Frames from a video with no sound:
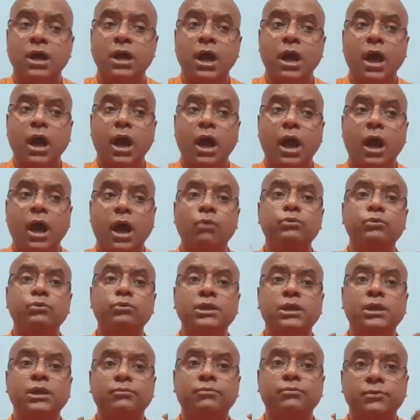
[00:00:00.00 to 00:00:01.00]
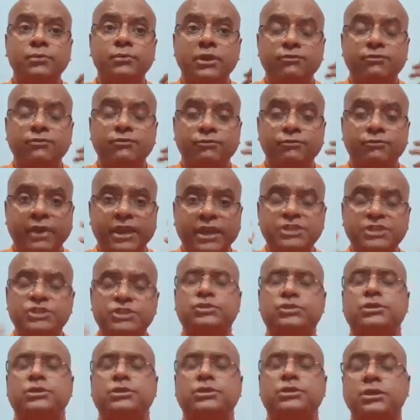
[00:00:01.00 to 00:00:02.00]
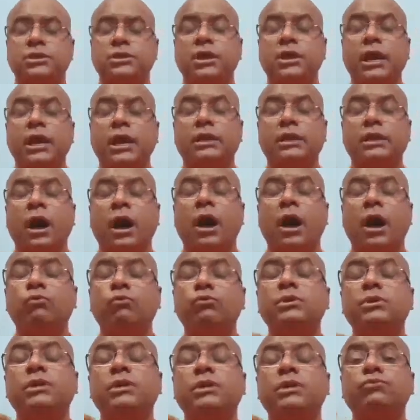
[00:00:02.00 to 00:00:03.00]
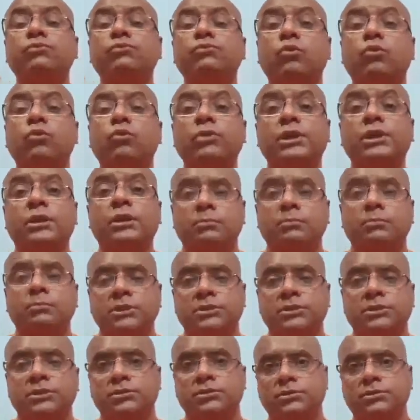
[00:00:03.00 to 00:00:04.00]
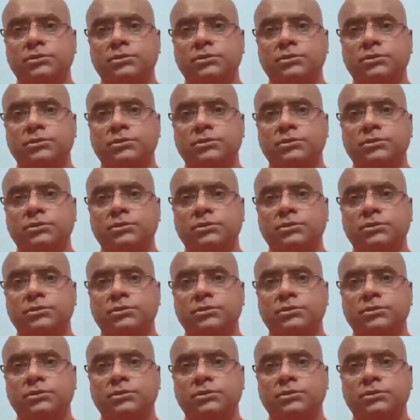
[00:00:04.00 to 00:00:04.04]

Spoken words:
how we have faced it, and how we have overcome it.